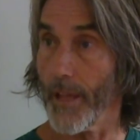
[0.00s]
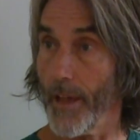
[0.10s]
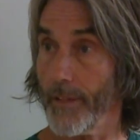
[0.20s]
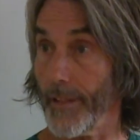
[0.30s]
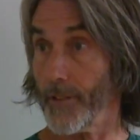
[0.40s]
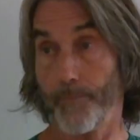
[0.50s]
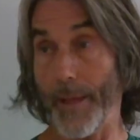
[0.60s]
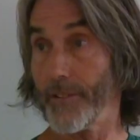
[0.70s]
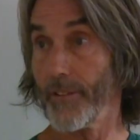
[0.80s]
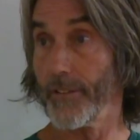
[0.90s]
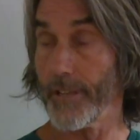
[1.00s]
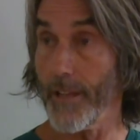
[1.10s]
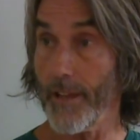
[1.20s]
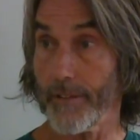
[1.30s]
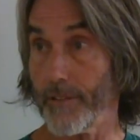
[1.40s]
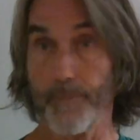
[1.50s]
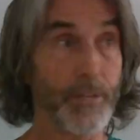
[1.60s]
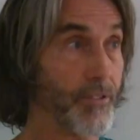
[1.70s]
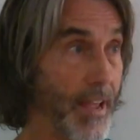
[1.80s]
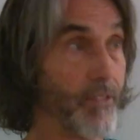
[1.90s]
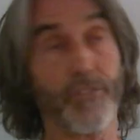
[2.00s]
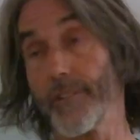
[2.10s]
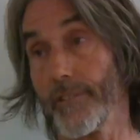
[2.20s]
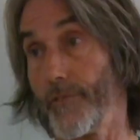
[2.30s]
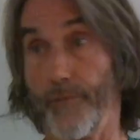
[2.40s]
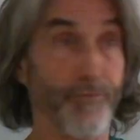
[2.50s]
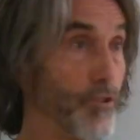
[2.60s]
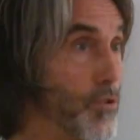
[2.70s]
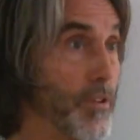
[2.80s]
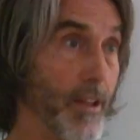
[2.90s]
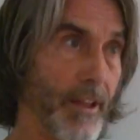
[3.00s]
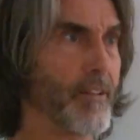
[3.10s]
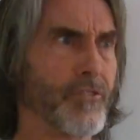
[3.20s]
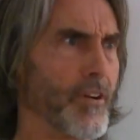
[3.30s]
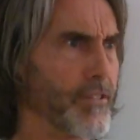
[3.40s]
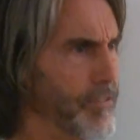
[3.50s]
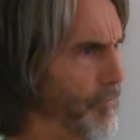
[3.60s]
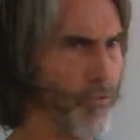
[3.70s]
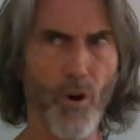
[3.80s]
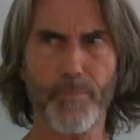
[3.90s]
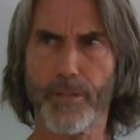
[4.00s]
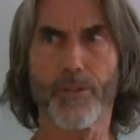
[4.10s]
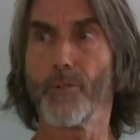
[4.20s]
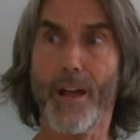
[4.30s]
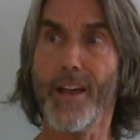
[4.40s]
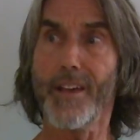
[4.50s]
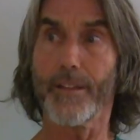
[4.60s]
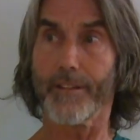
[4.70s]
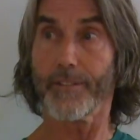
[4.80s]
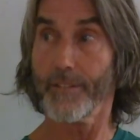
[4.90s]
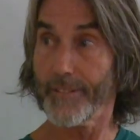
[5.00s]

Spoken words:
Yeah, that's basically it. You've been tasting the fruit, and then it starts informing you, hey,